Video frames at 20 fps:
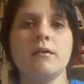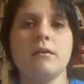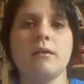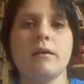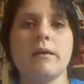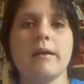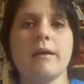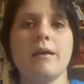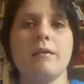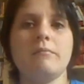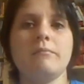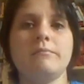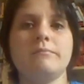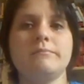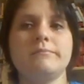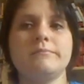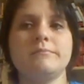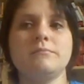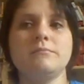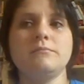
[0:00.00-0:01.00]
And
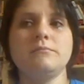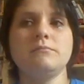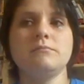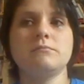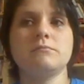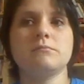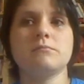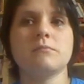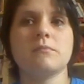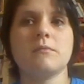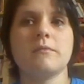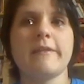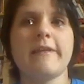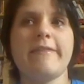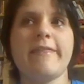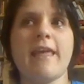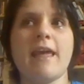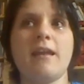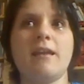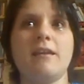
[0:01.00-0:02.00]

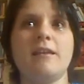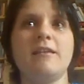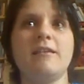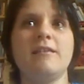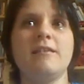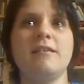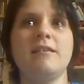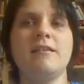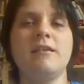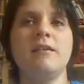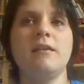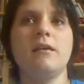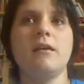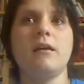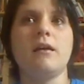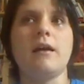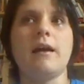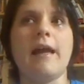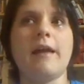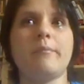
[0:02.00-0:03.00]
then
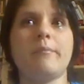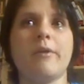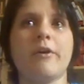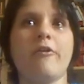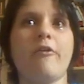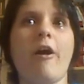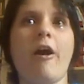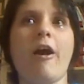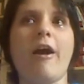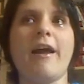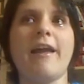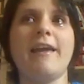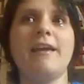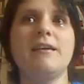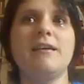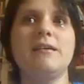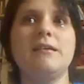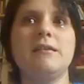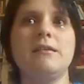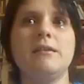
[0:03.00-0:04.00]
I had my cry.
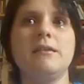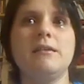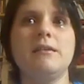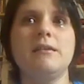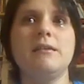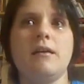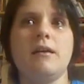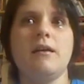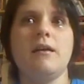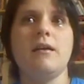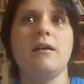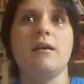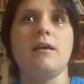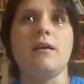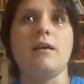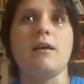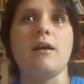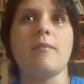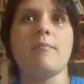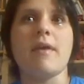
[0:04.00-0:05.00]

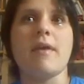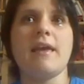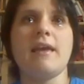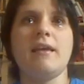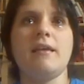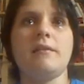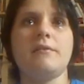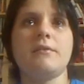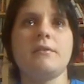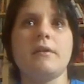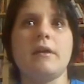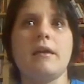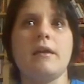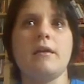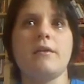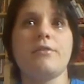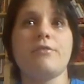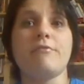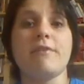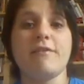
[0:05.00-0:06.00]
I made
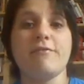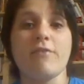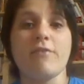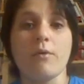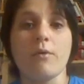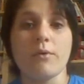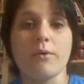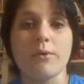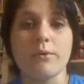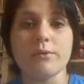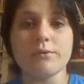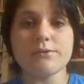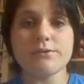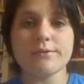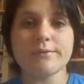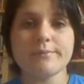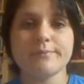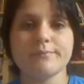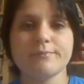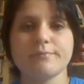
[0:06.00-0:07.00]
3 phone
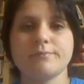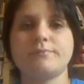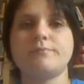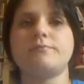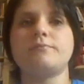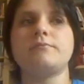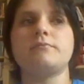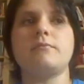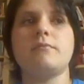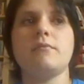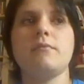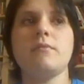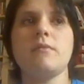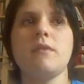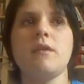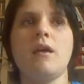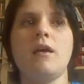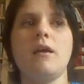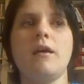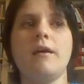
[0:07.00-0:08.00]
calls.
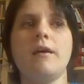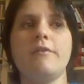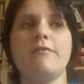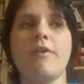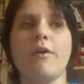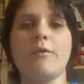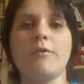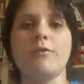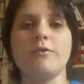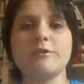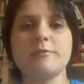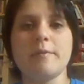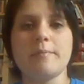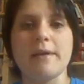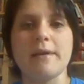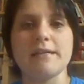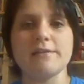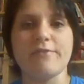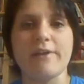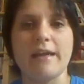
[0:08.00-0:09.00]
A phone call to my
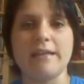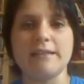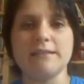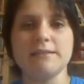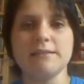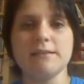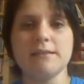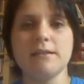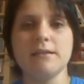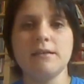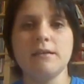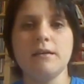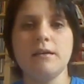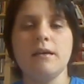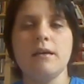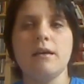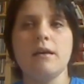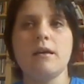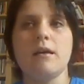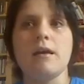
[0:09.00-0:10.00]
best friend,
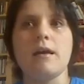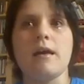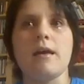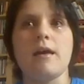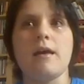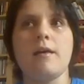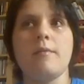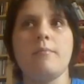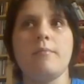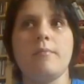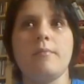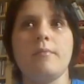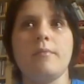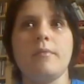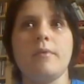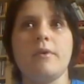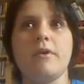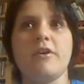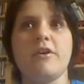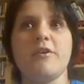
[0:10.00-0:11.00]

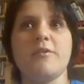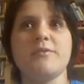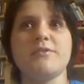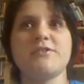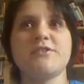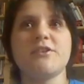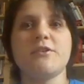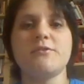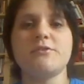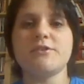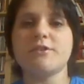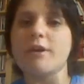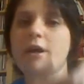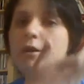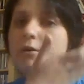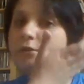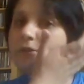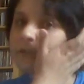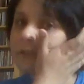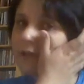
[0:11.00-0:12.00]
who was due to
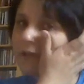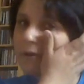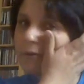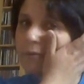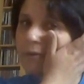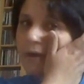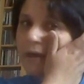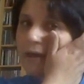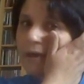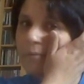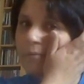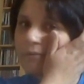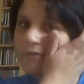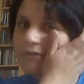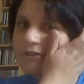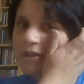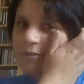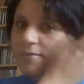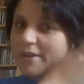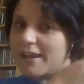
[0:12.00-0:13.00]
go to
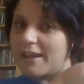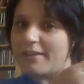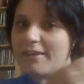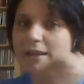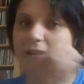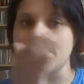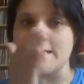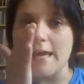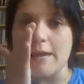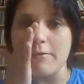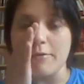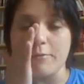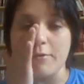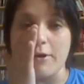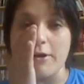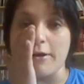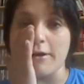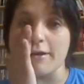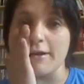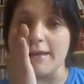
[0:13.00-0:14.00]
Germany that day with
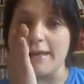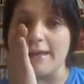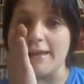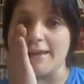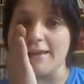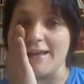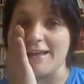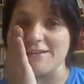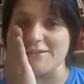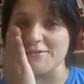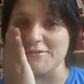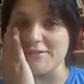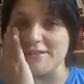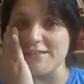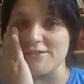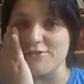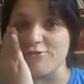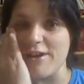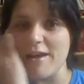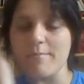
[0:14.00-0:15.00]
work. He cancelled
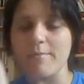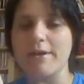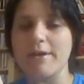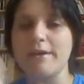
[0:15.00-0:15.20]
his trip.